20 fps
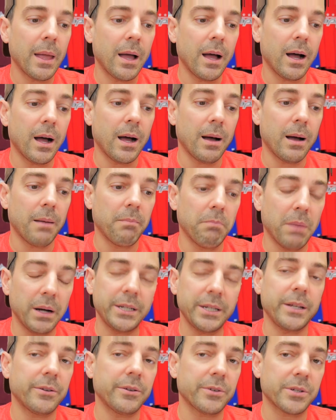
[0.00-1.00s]
Uh,
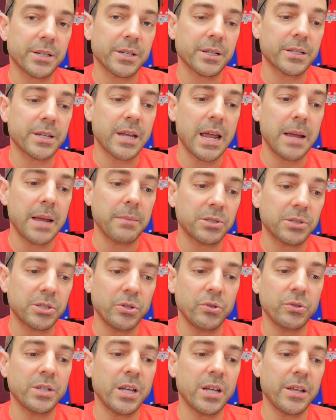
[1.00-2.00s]
Monday, there's six games.
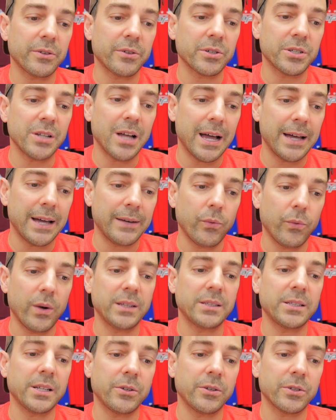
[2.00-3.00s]
Tuesday, there's nine.
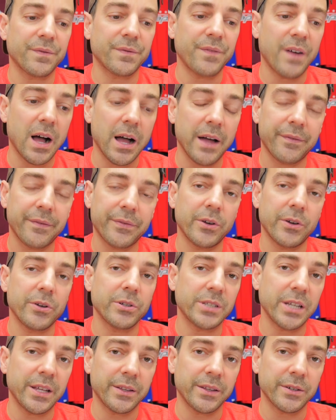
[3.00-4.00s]
Wednesday, there's five.
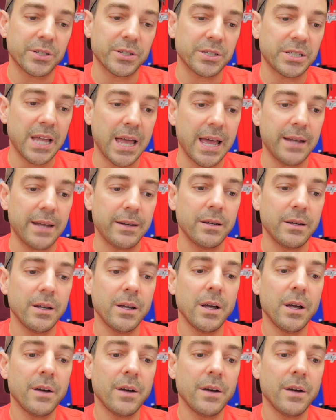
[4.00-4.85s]
Thursday, there's ten.